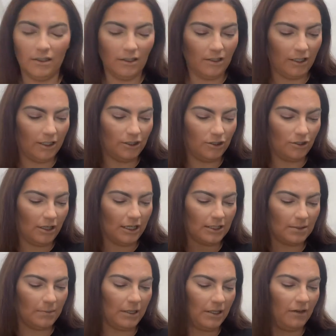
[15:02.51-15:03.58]
Like, Like, you don't
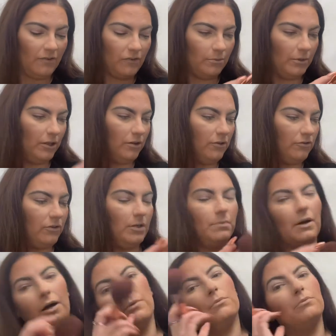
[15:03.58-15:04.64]
expect that from a £3
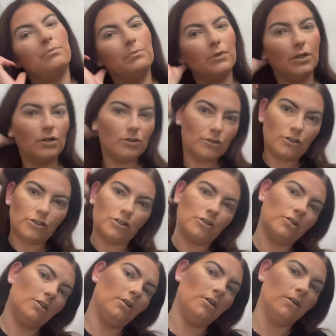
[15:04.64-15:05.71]
blush.
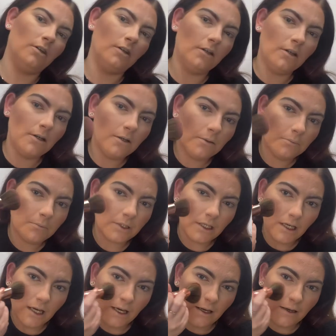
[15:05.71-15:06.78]
But yeah.